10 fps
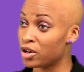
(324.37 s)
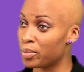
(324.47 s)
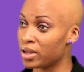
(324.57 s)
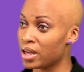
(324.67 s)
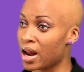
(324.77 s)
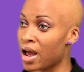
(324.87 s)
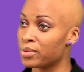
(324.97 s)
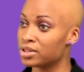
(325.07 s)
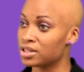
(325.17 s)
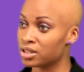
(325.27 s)
you know, but yet
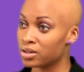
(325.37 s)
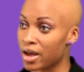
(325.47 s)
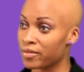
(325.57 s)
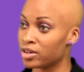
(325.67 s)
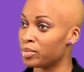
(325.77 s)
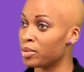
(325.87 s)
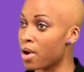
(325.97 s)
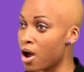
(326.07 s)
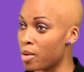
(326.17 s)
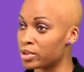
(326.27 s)
I was still having to
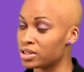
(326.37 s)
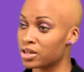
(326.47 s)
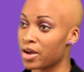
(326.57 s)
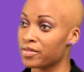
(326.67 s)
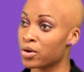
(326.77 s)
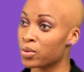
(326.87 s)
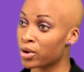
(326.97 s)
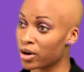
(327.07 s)
be mom and still having to go